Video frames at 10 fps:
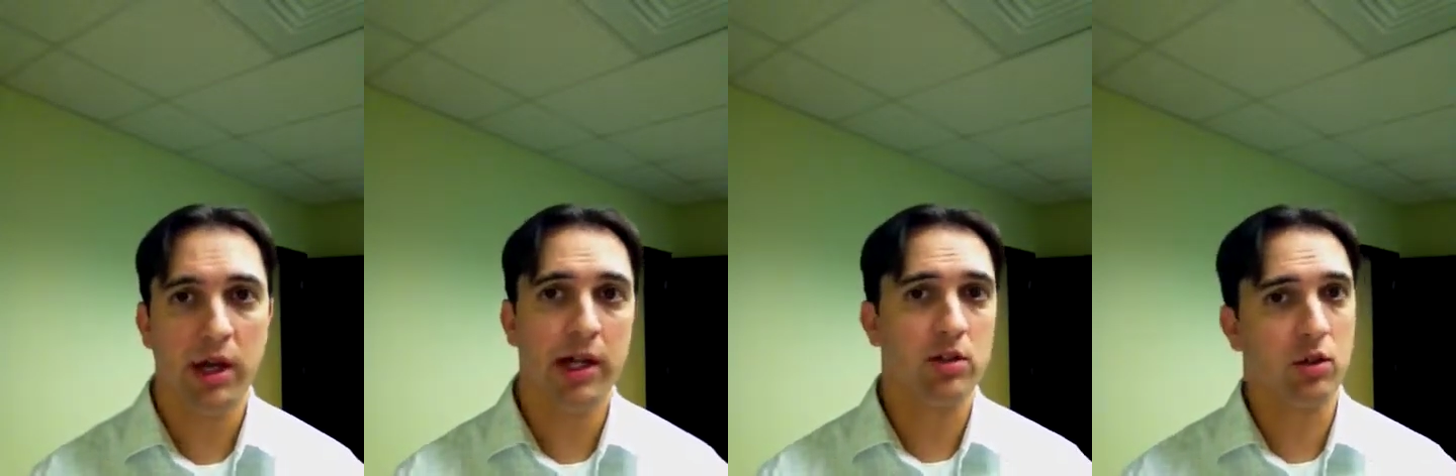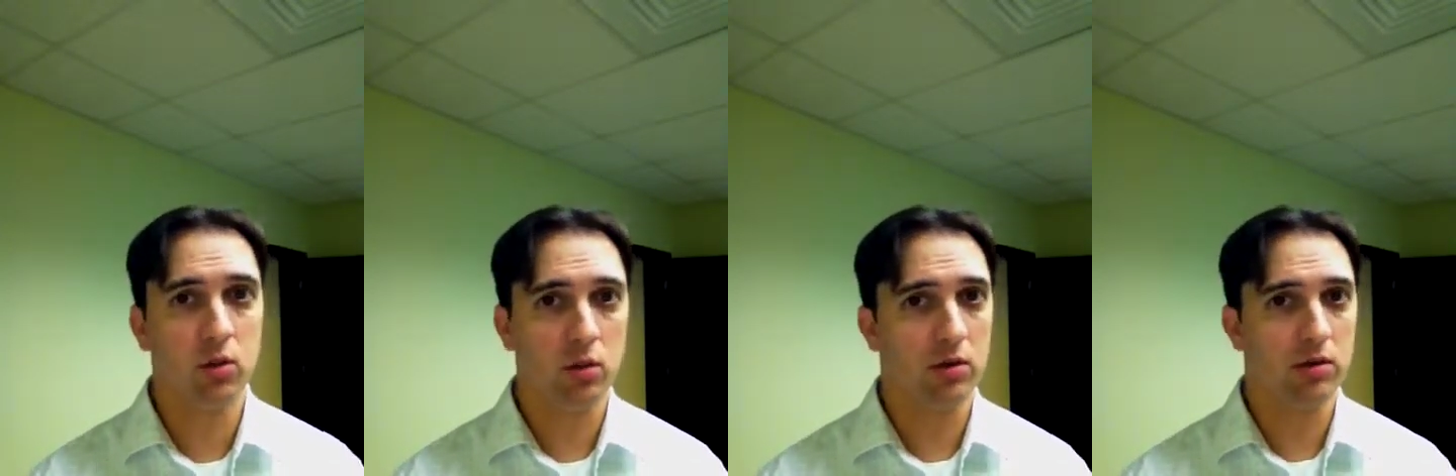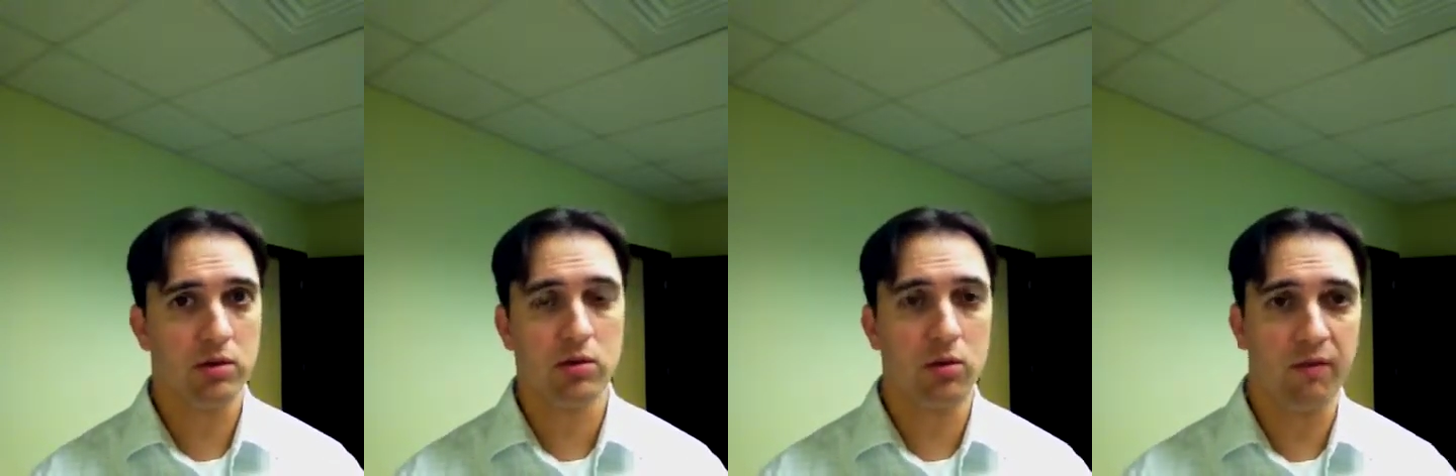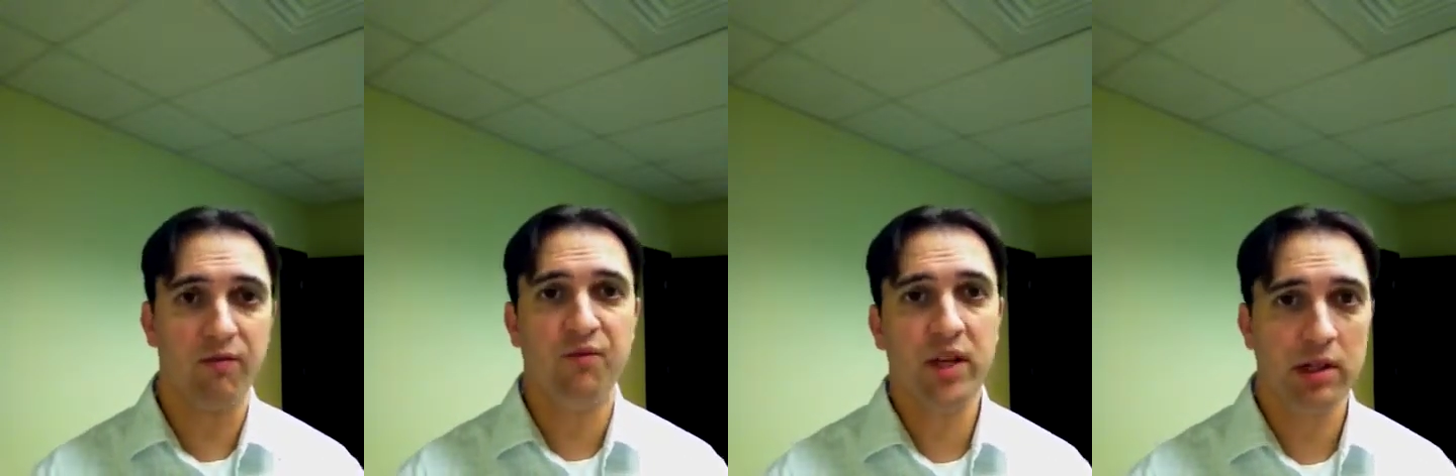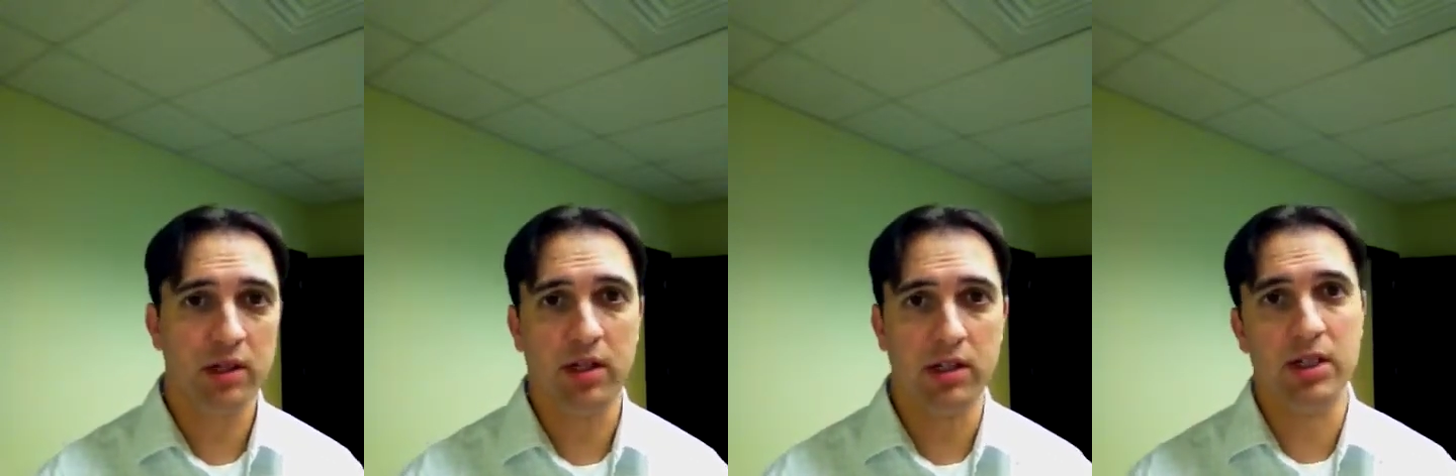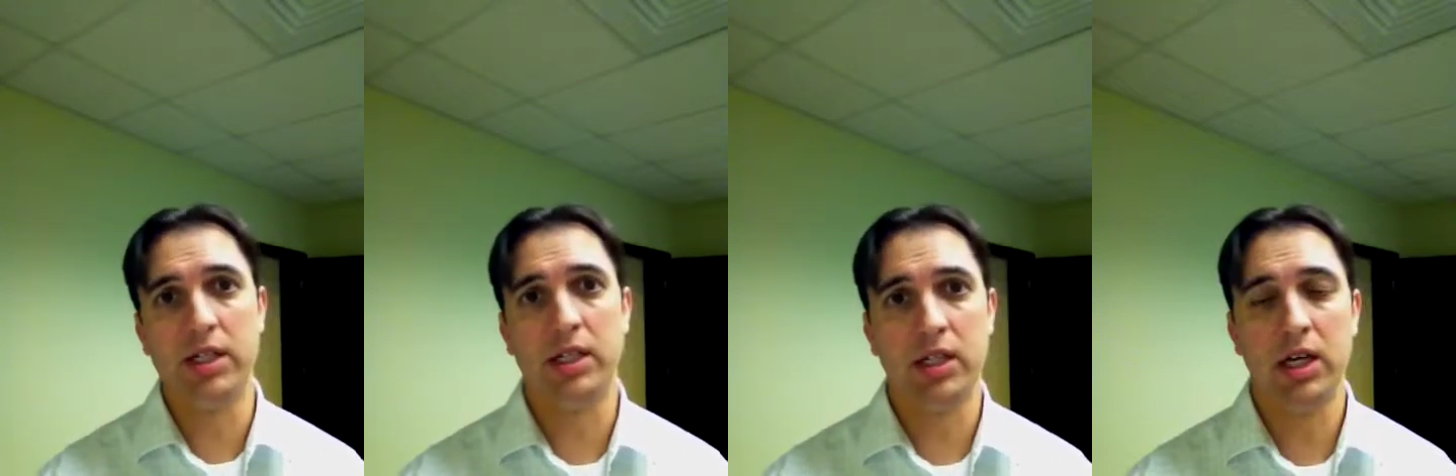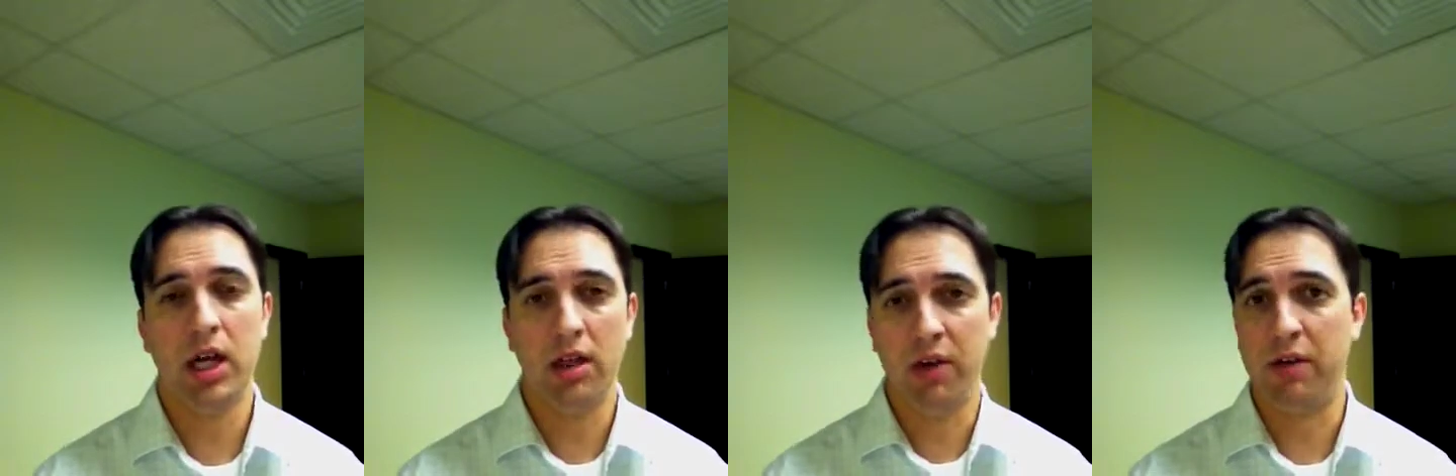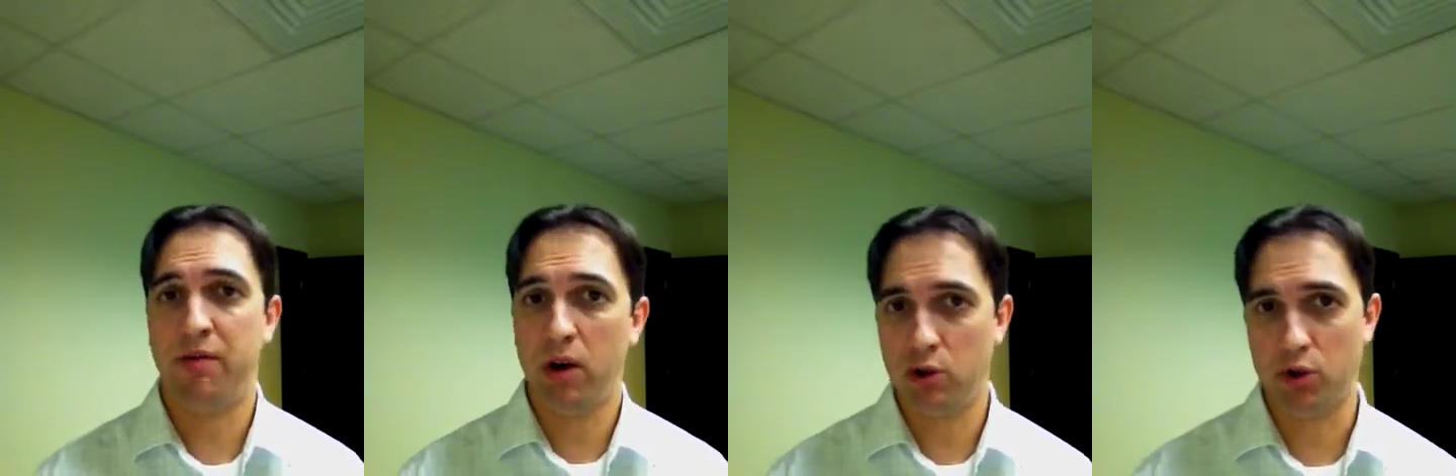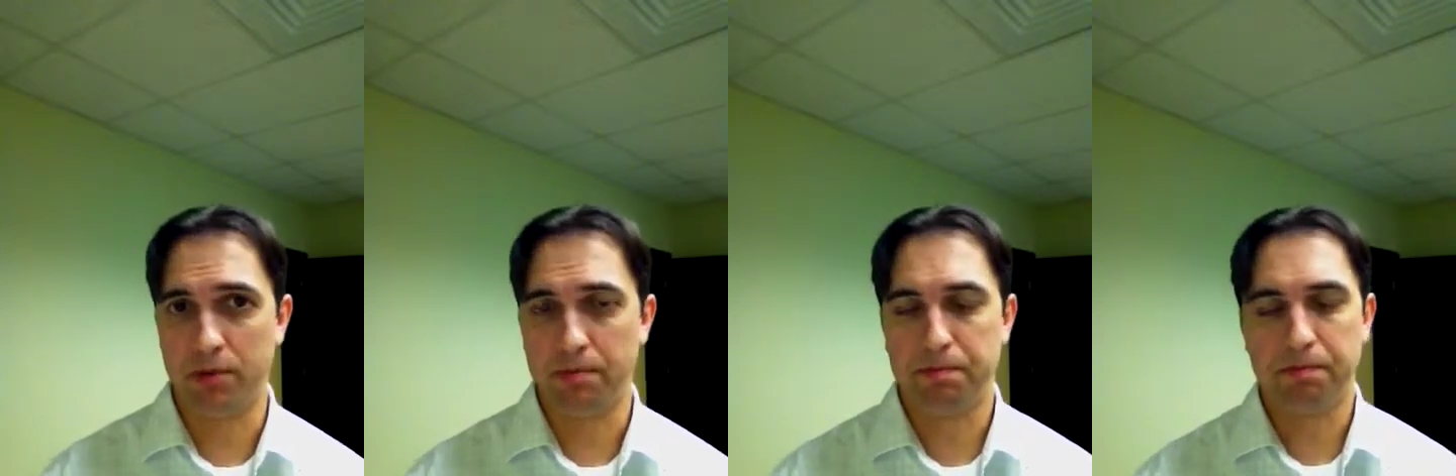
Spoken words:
and schools sort of fit and did that function.